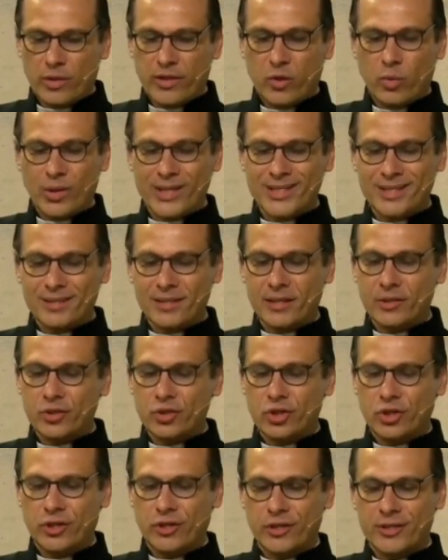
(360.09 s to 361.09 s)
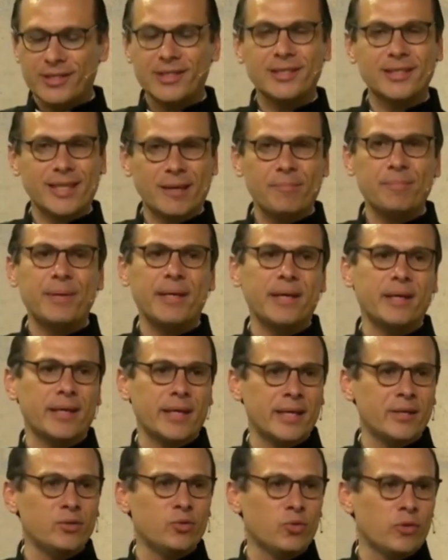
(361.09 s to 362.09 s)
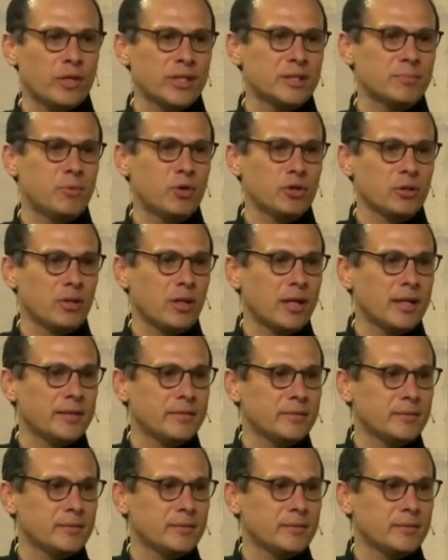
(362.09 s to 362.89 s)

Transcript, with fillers: the Western Church stepping into the spotlight.